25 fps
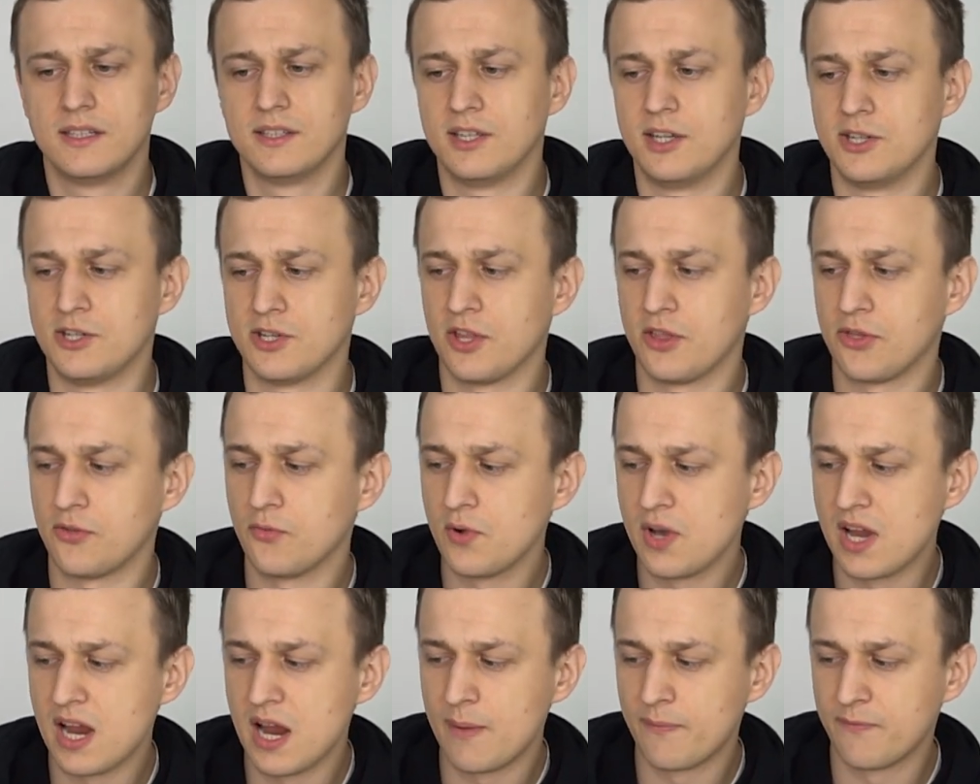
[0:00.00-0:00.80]
There's a
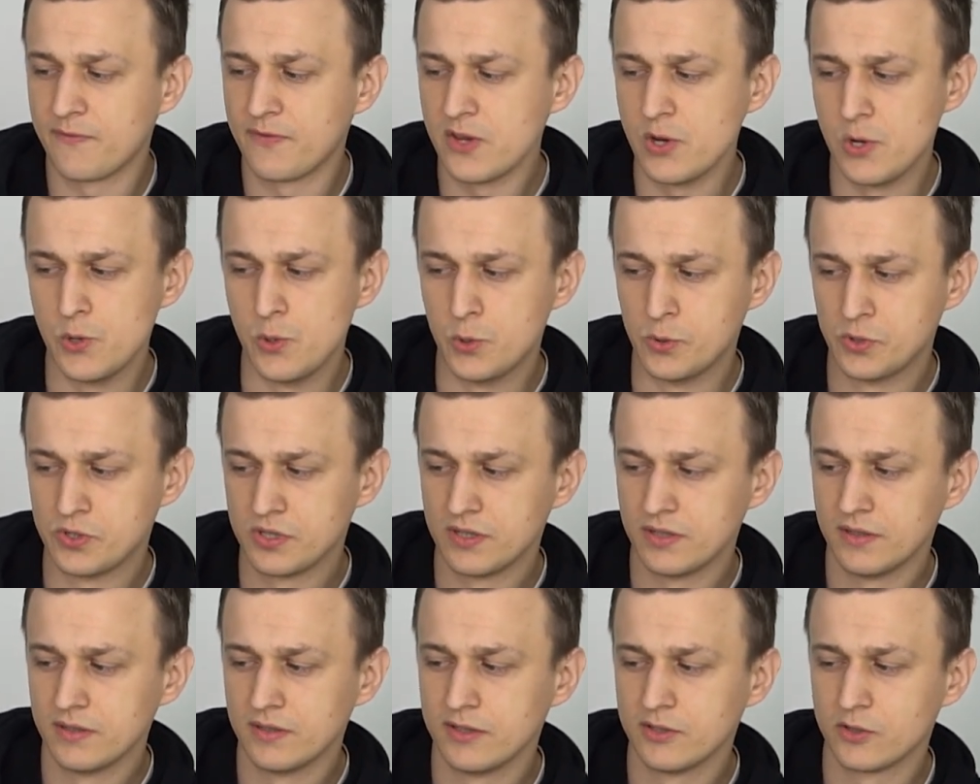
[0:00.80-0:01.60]
3-amp
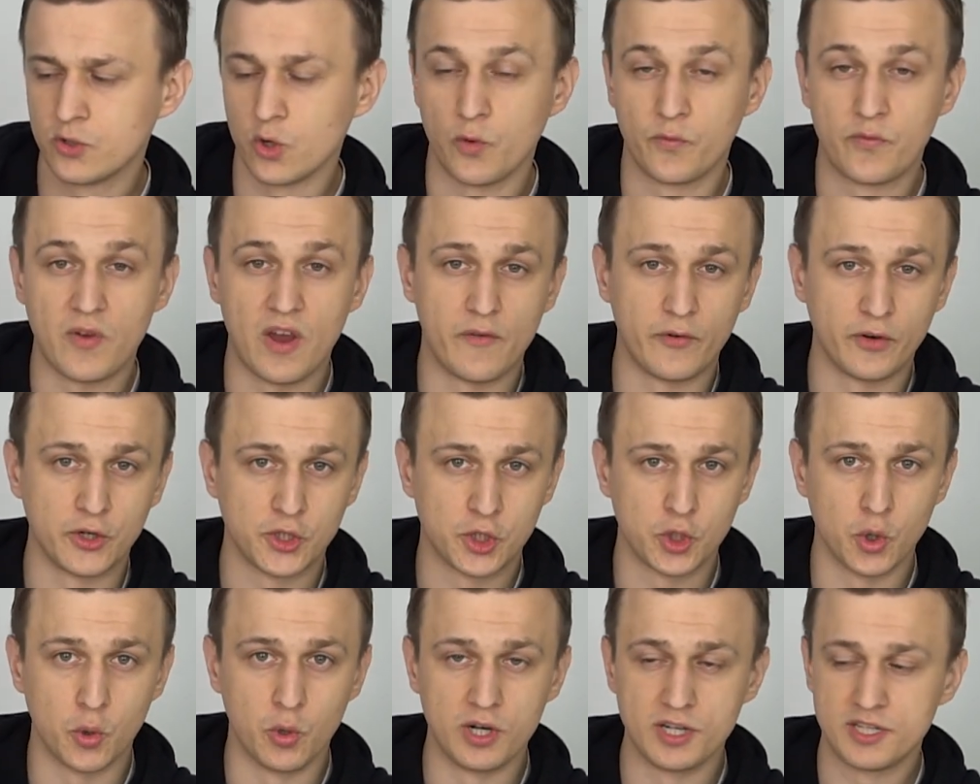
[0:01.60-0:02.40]
fuse. So if you have a
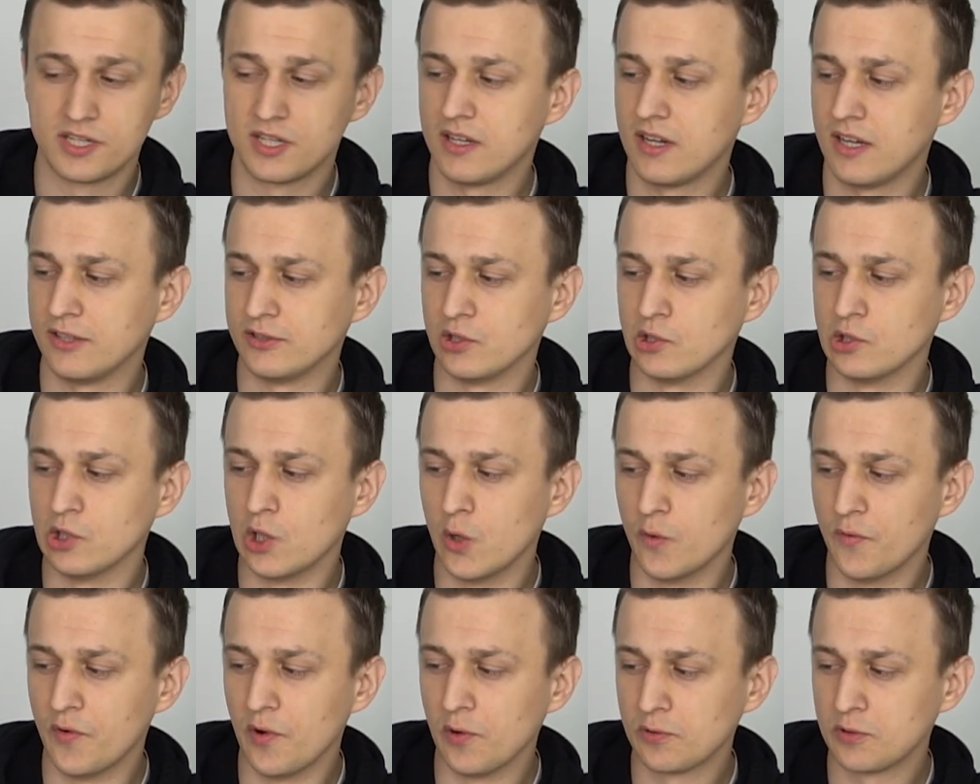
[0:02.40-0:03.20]
short on the
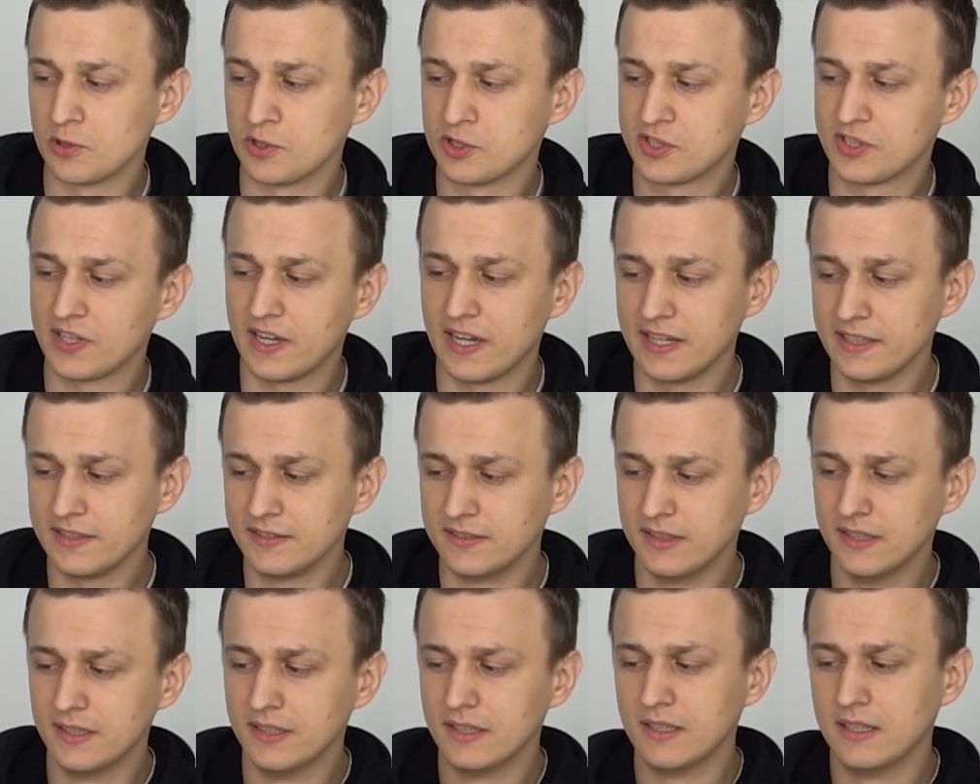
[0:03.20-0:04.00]
low voltage
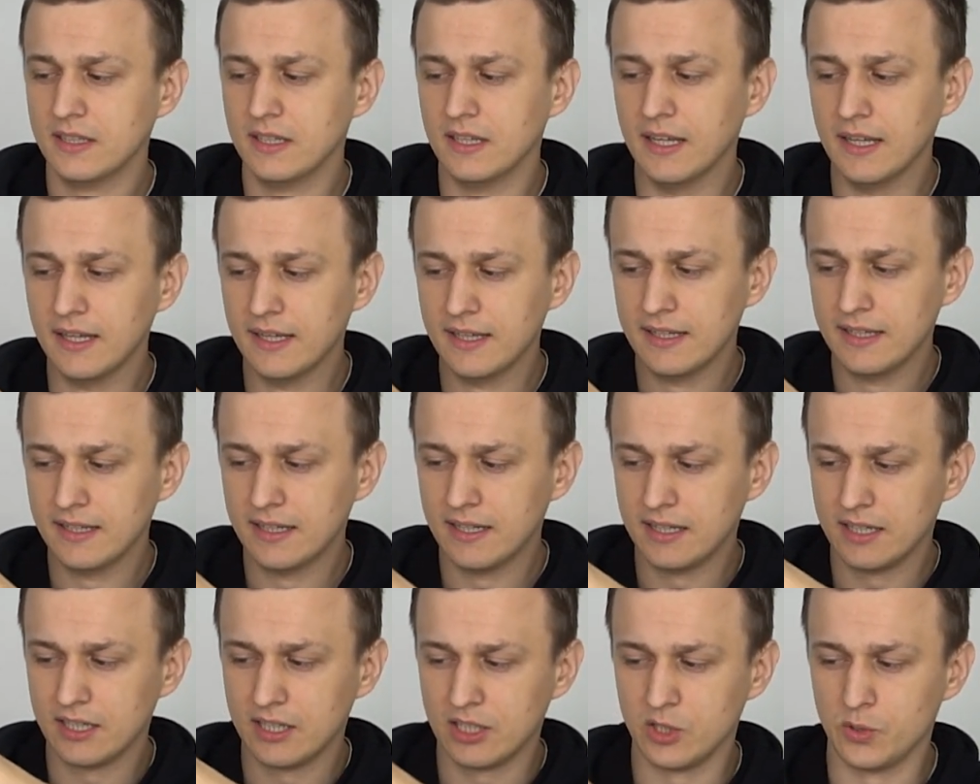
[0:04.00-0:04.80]
side,
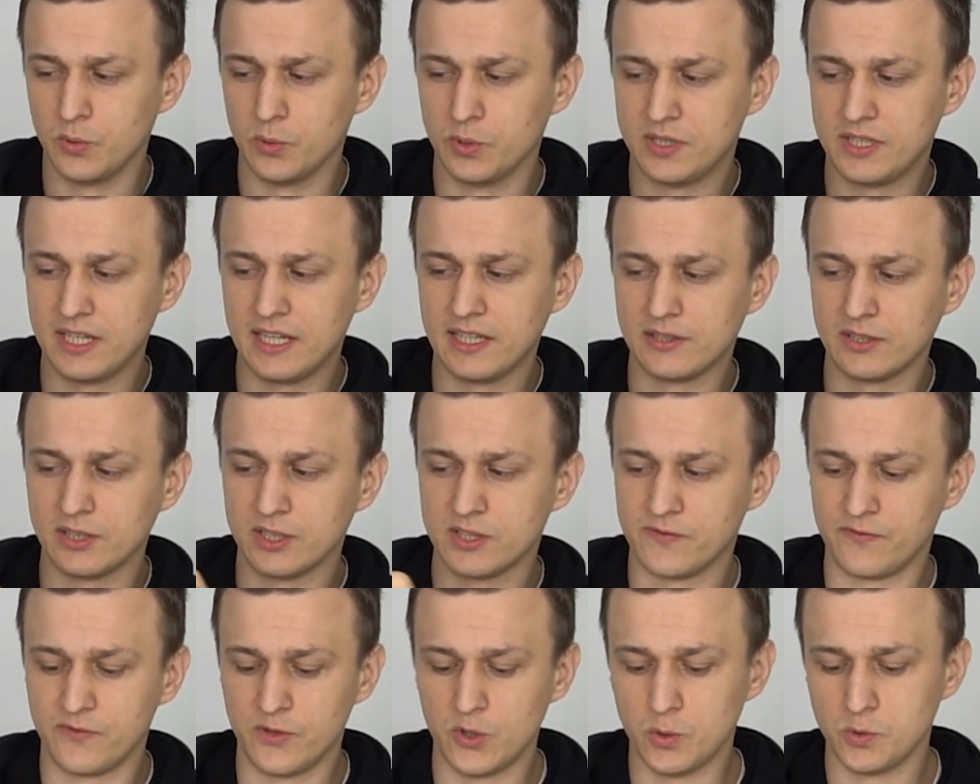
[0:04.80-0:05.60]
you would take
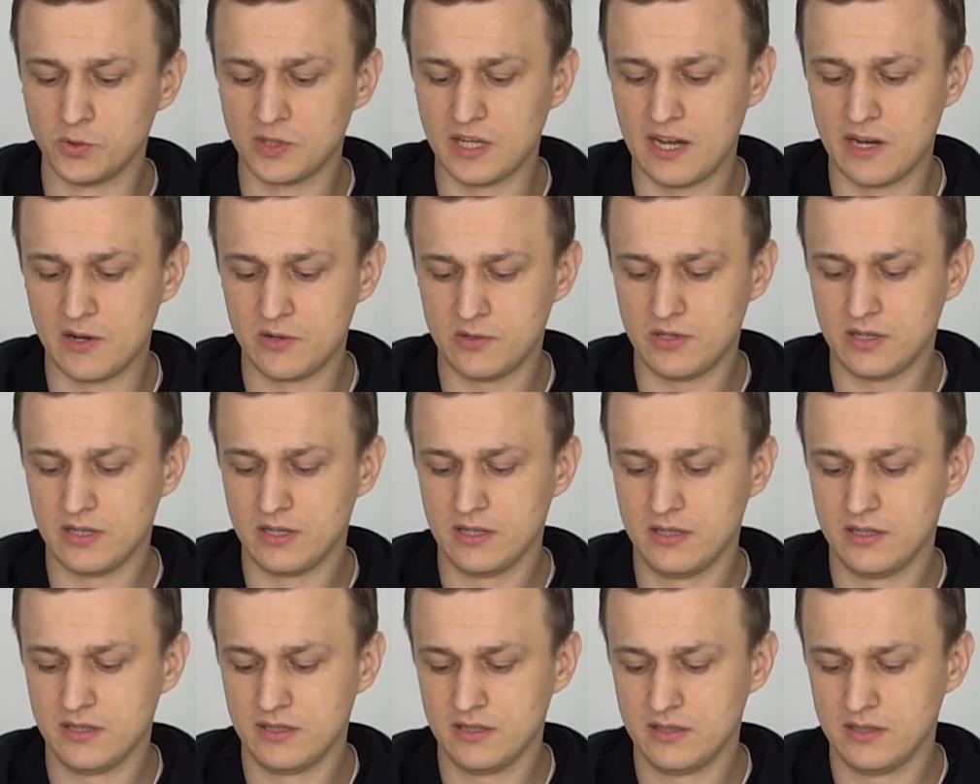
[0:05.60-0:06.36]
this fuse out.